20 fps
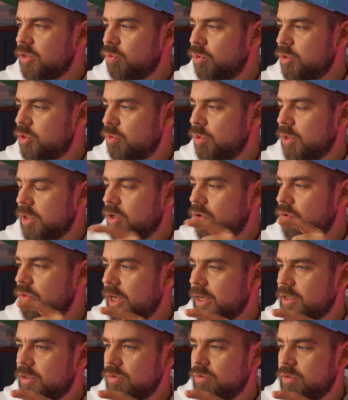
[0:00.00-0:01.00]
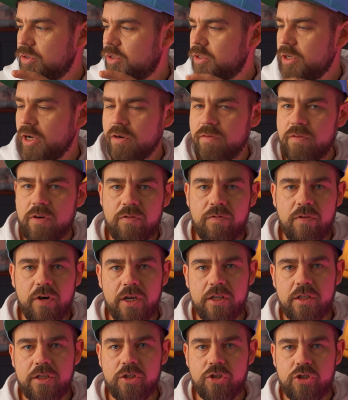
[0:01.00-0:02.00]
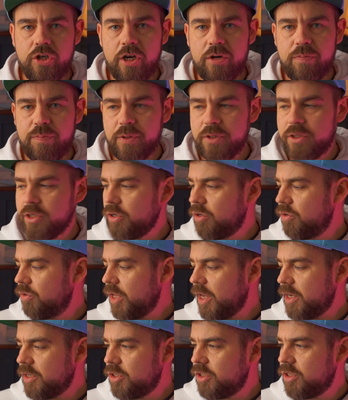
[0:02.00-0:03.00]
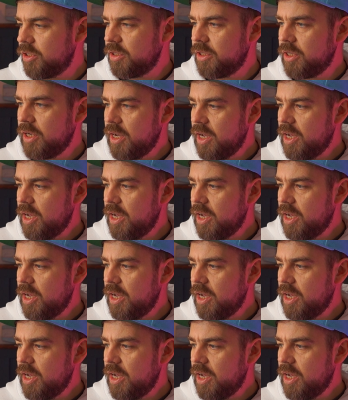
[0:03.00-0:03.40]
which will connect to the server via the gRPC connection,